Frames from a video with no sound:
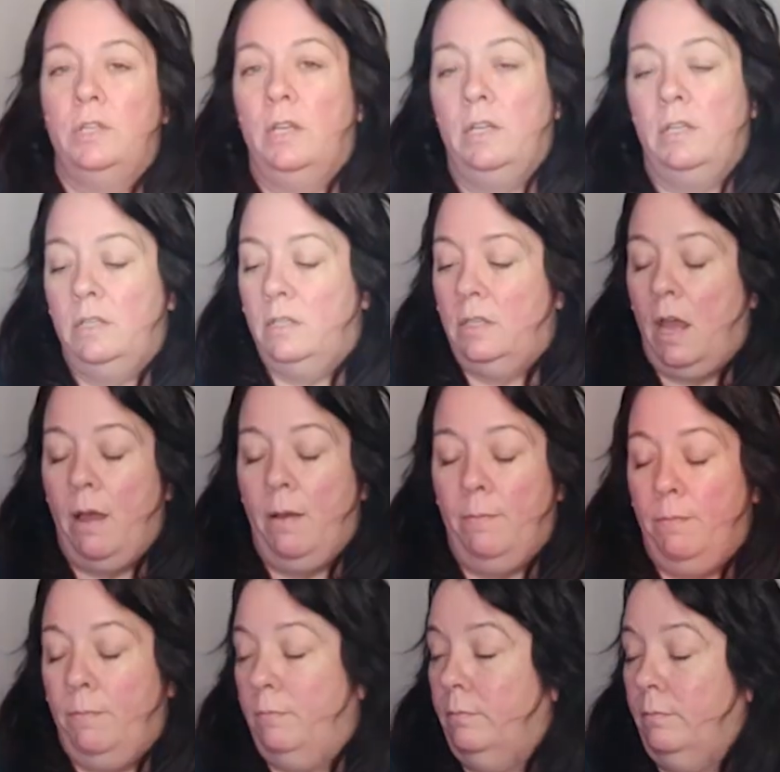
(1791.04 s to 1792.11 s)
It's,
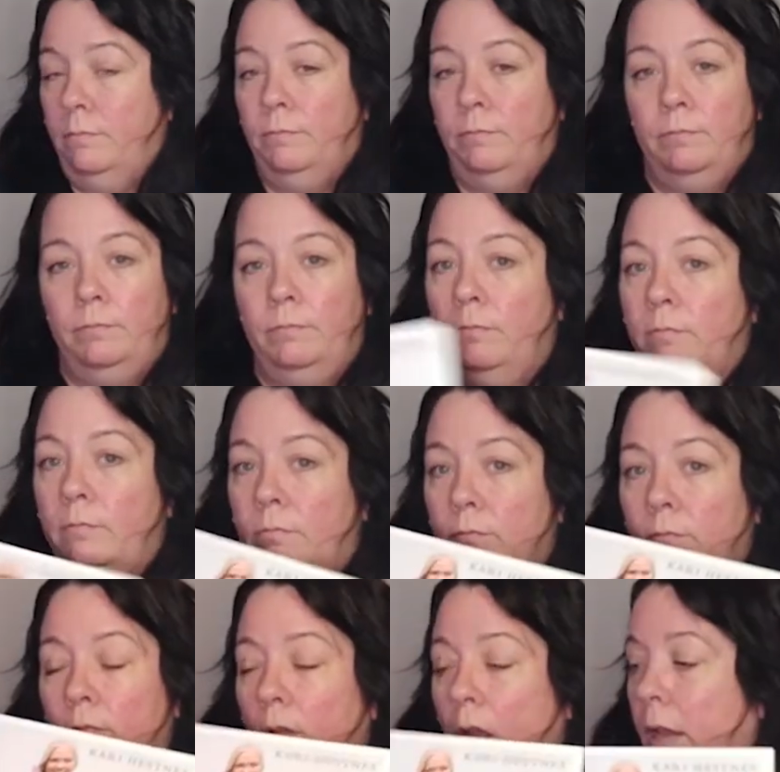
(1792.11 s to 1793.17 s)

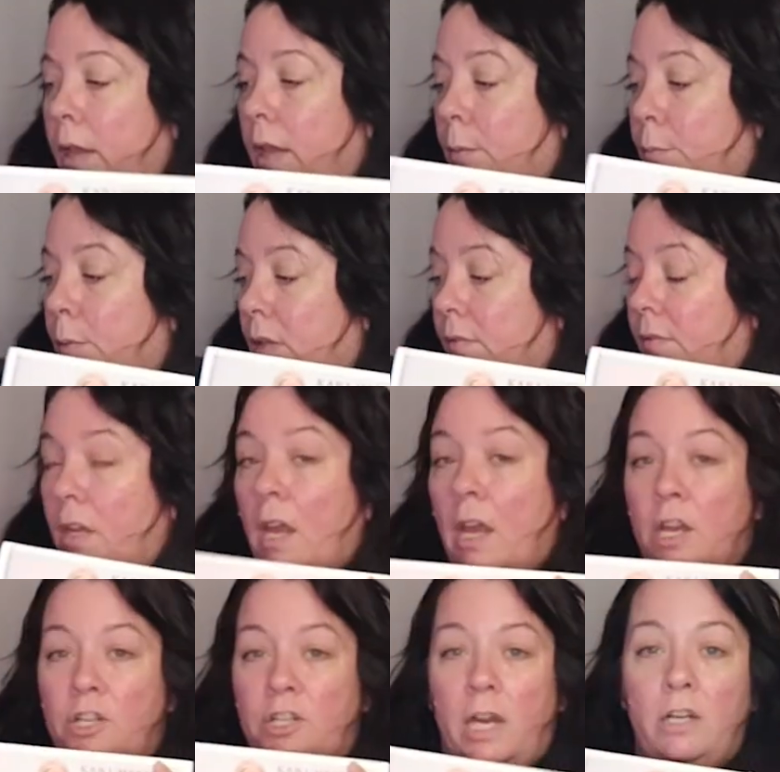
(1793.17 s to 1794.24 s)
I can't believe it.
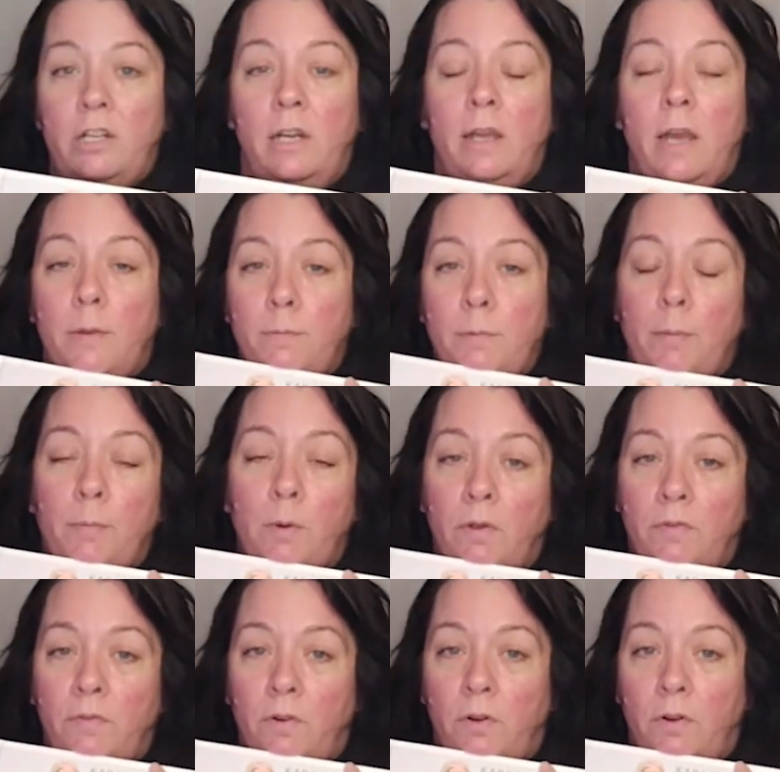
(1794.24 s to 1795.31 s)
She actually got me a book
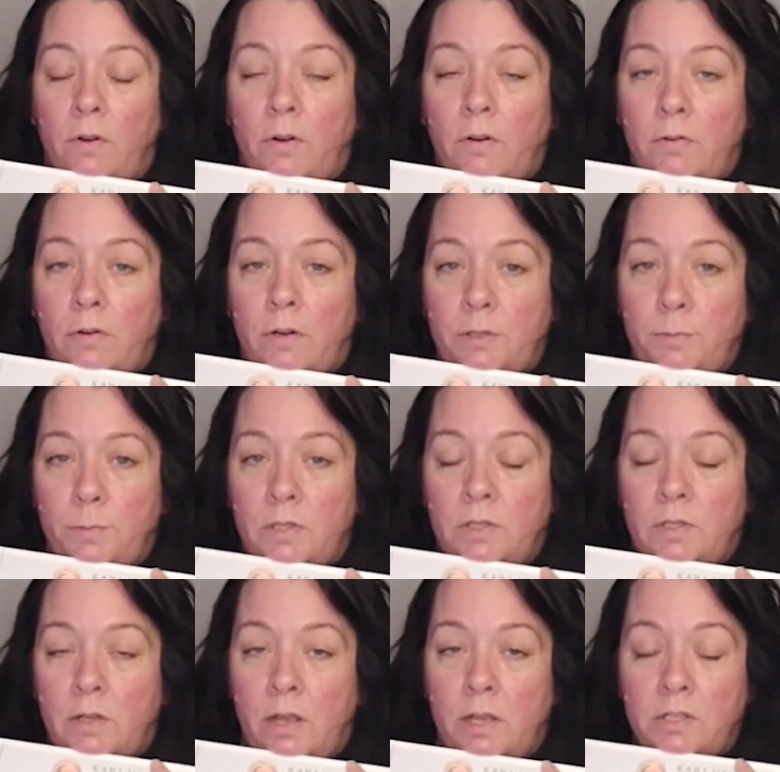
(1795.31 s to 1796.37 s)
for
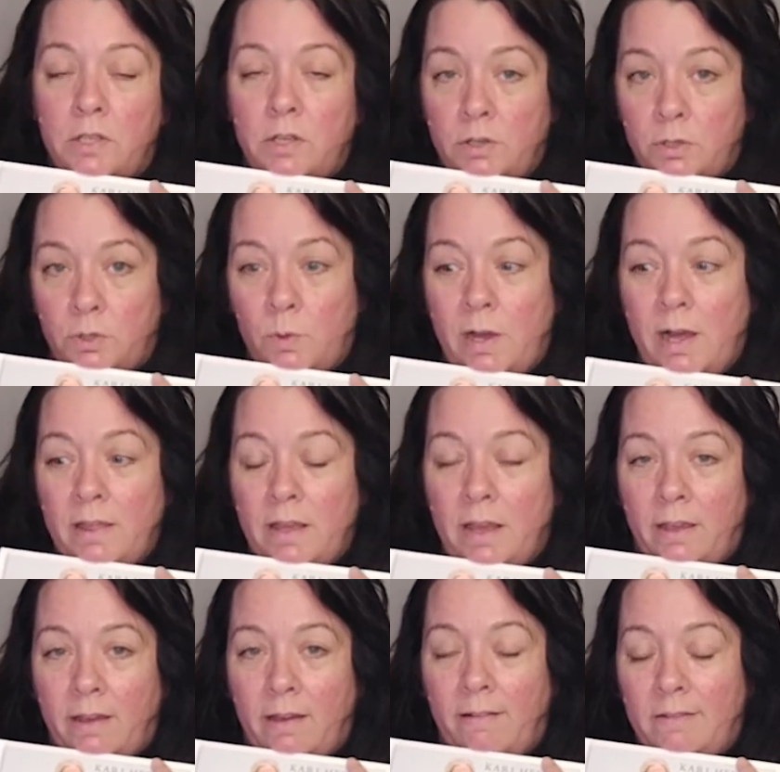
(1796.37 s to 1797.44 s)
Christmas last year as well. I
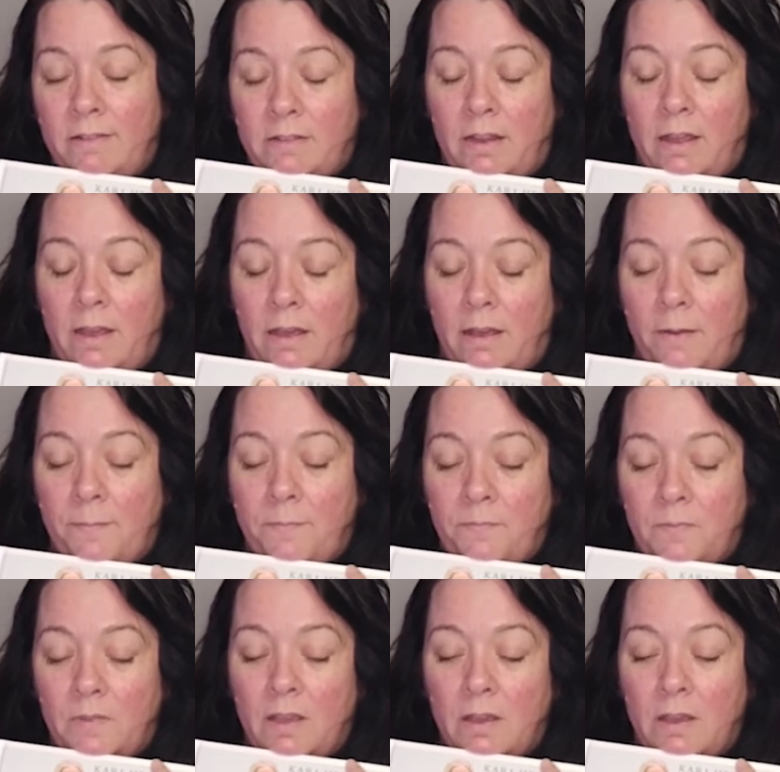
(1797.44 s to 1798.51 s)
got a
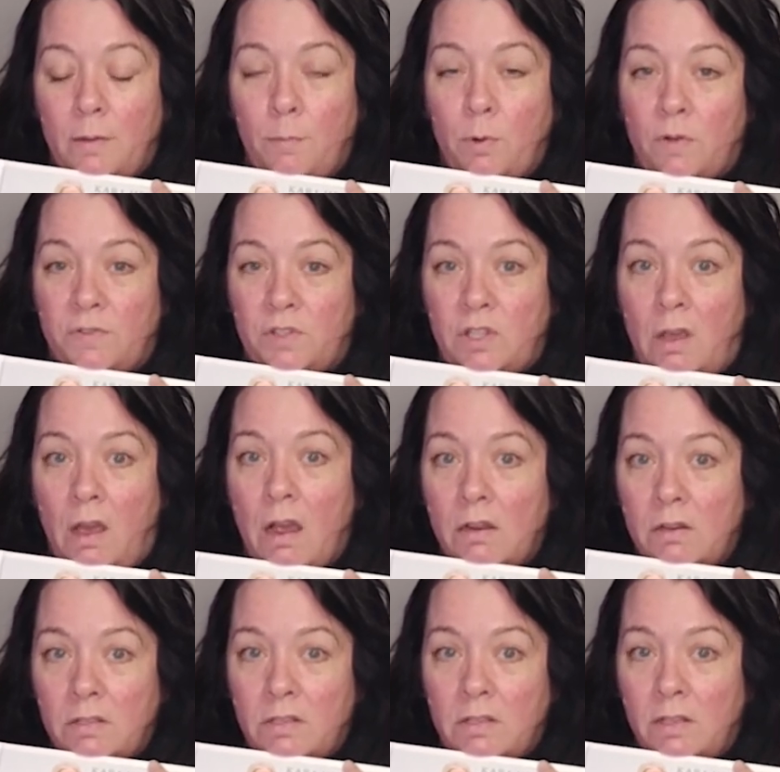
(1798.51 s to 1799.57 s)
book of
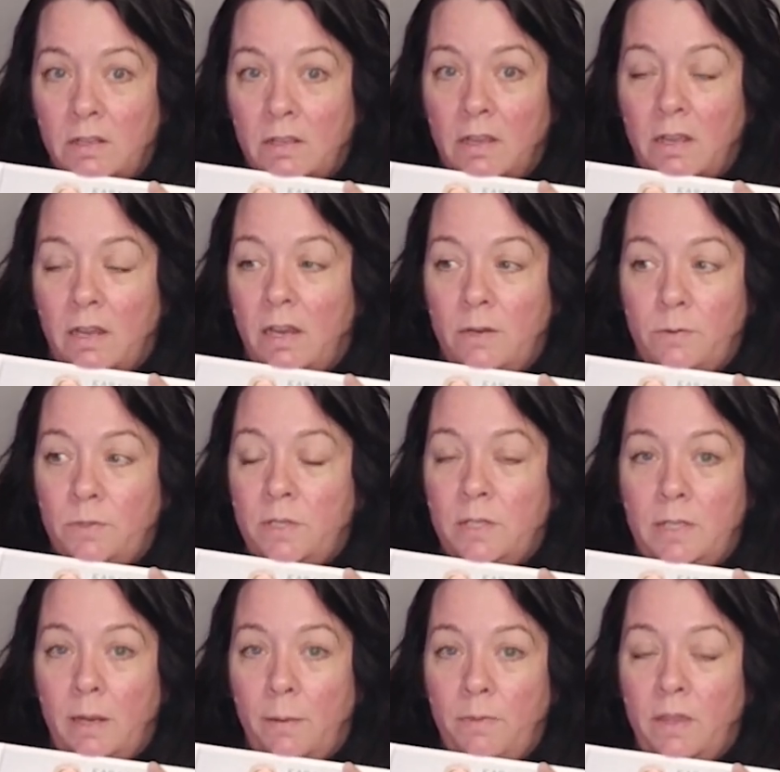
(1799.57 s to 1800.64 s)
socks, and it was the
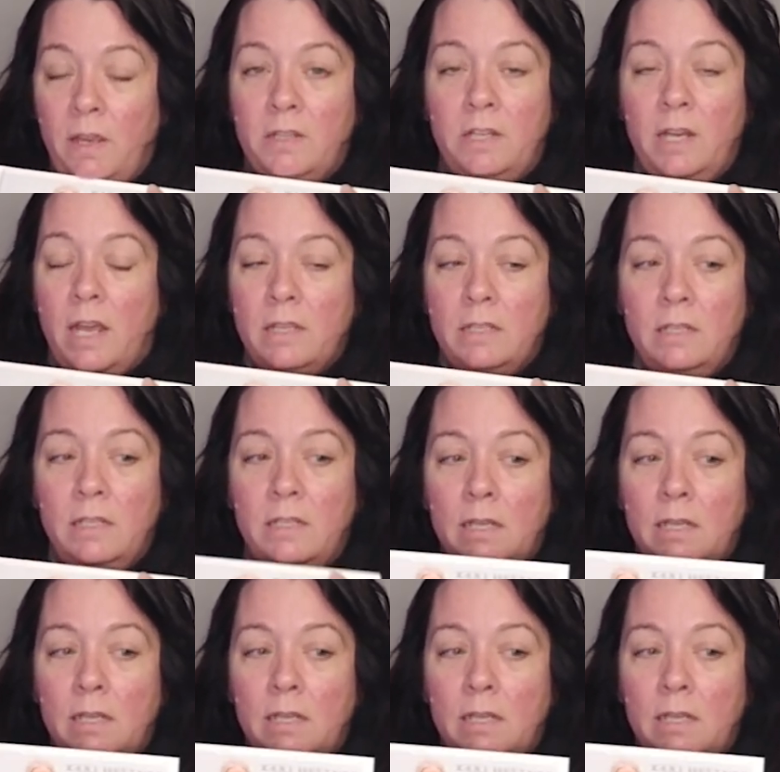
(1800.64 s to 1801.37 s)
same thing. She has these